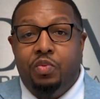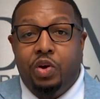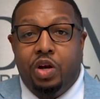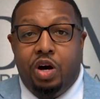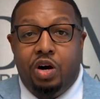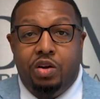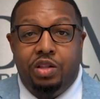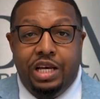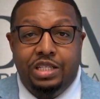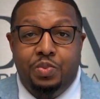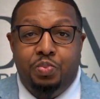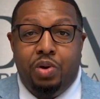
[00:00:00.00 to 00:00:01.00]
recall
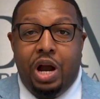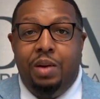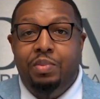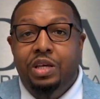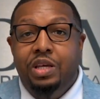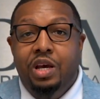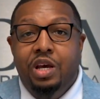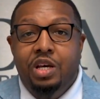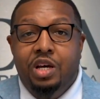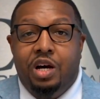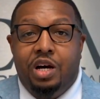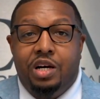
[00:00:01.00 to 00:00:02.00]
that's probably
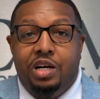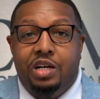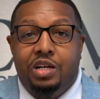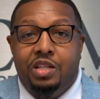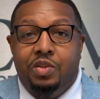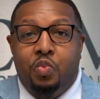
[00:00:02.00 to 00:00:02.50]
uh,